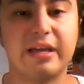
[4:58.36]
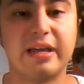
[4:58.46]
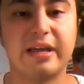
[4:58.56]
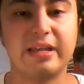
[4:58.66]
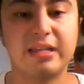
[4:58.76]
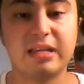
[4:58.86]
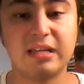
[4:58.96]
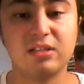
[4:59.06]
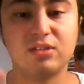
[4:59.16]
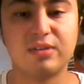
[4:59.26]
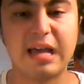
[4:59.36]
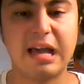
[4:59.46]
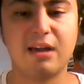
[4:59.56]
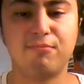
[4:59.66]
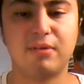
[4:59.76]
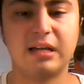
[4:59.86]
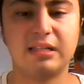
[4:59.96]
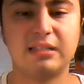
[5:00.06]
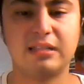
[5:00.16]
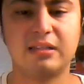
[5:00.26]
And then you have
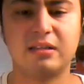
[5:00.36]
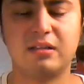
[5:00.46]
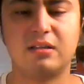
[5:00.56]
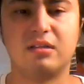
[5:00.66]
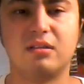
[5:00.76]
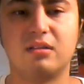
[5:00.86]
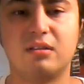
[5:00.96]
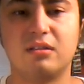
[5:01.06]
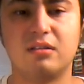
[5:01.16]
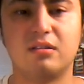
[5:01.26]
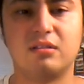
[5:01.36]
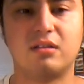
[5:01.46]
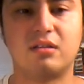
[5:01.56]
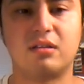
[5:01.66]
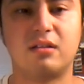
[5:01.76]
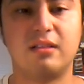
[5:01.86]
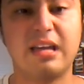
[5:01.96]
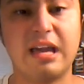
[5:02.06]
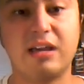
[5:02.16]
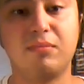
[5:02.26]
the the
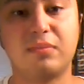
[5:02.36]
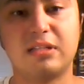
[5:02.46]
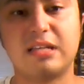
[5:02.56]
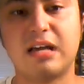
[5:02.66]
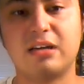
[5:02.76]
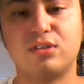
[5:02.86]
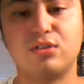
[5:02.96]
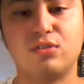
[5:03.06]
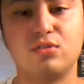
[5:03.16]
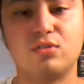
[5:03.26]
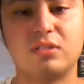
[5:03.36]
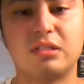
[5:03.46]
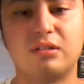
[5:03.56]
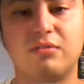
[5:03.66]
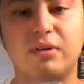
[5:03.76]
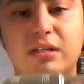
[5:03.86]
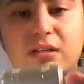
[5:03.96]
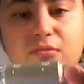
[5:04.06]
clamp that I use like a